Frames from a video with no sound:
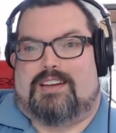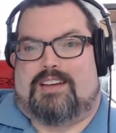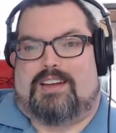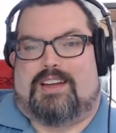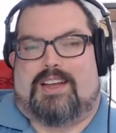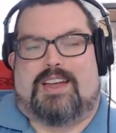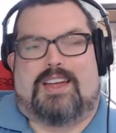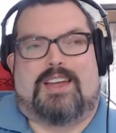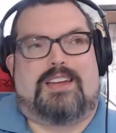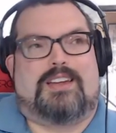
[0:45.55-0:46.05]

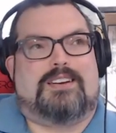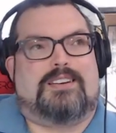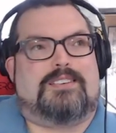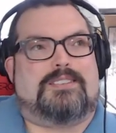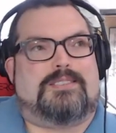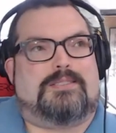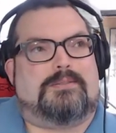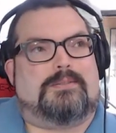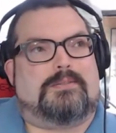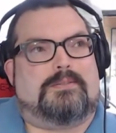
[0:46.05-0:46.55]
And,
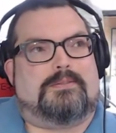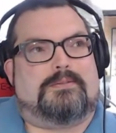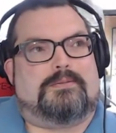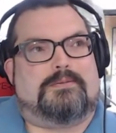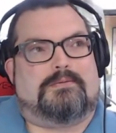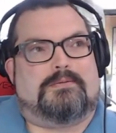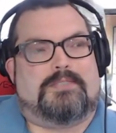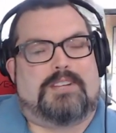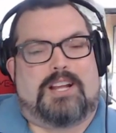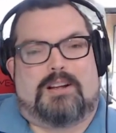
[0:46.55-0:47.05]

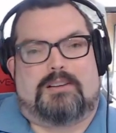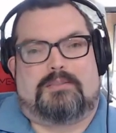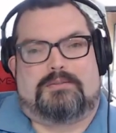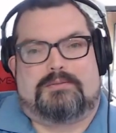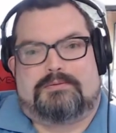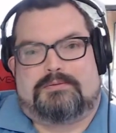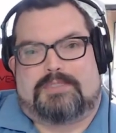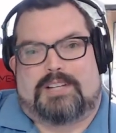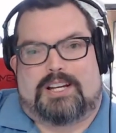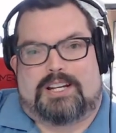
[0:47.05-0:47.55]
you know,
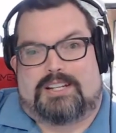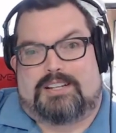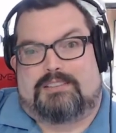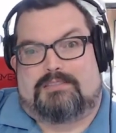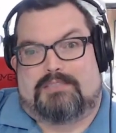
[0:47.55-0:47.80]
I